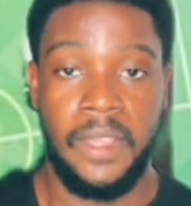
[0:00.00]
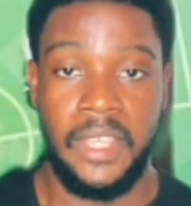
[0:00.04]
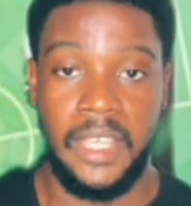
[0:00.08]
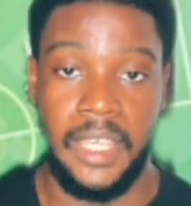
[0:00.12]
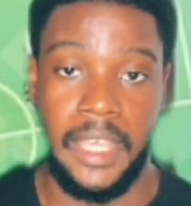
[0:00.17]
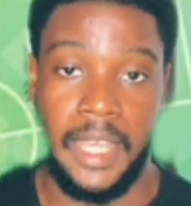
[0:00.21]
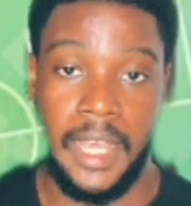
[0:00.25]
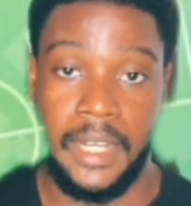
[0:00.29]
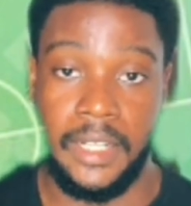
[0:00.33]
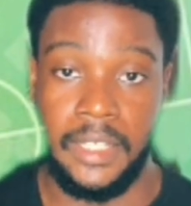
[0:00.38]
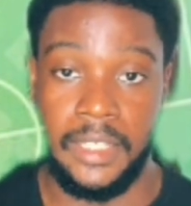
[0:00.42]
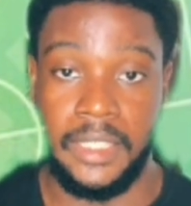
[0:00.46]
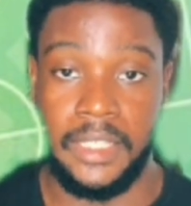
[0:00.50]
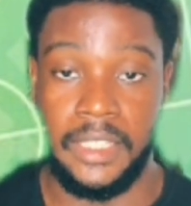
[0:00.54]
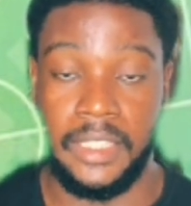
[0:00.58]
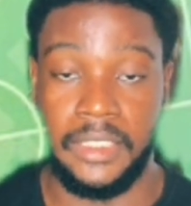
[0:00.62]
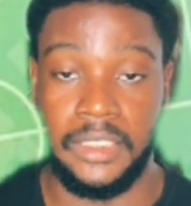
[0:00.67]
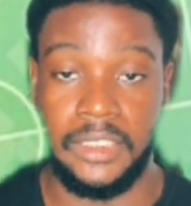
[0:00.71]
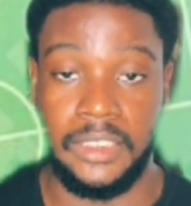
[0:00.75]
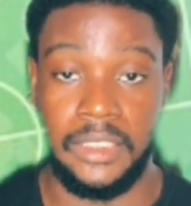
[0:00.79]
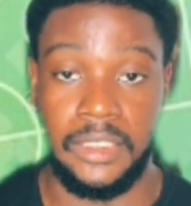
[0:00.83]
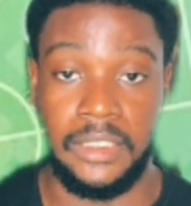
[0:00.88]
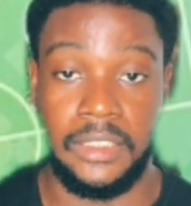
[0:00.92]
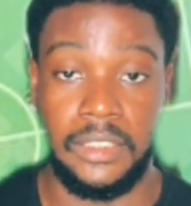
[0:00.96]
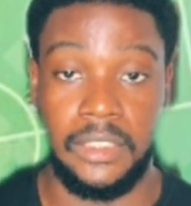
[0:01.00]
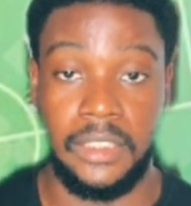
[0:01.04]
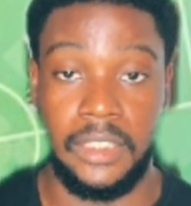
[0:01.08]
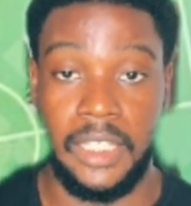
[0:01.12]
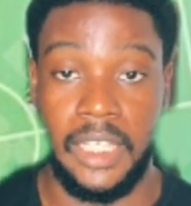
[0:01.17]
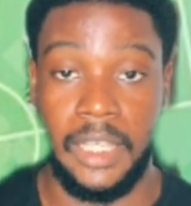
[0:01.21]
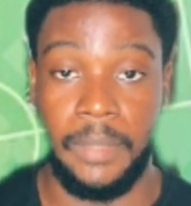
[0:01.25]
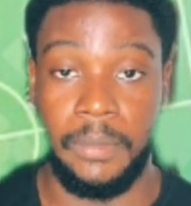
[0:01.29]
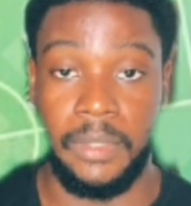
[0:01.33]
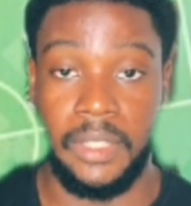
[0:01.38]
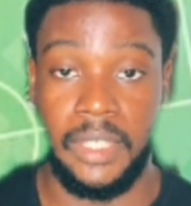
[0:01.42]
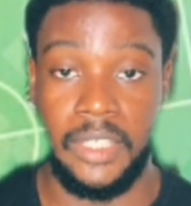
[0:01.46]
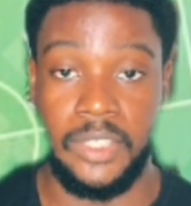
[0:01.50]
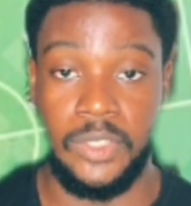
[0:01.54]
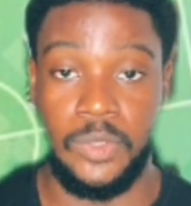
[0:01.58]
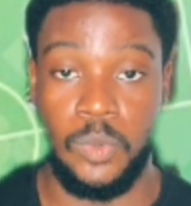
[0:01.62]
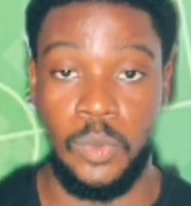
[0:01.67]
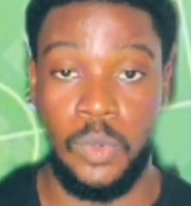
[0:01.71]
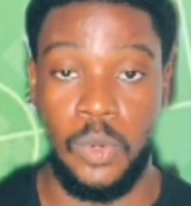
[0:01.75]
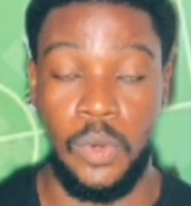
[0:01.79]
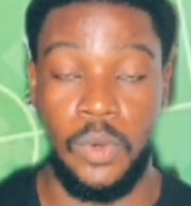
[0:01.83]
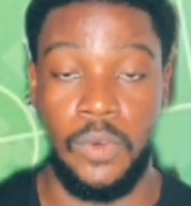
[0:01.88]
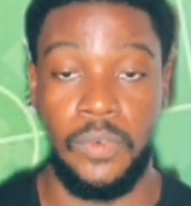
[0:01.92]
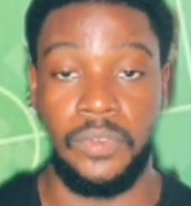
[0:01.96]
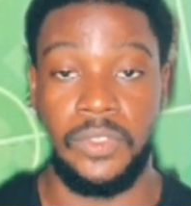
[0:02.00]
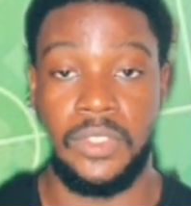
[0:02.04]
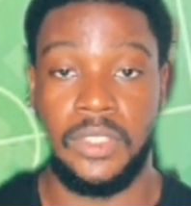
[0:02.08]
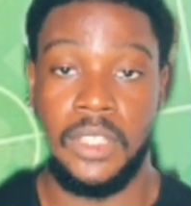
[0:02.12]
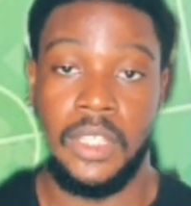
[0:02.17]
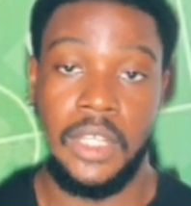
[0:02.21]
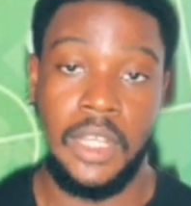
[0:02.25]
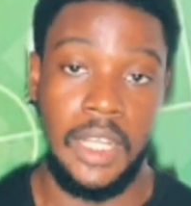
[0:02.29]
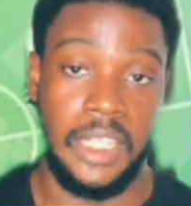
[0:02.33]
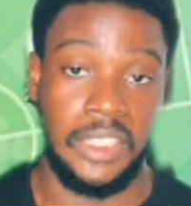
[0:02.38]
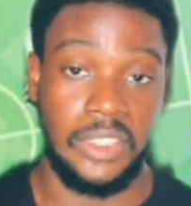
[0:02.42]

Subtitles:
He had a clean sheet in the game against Wolves.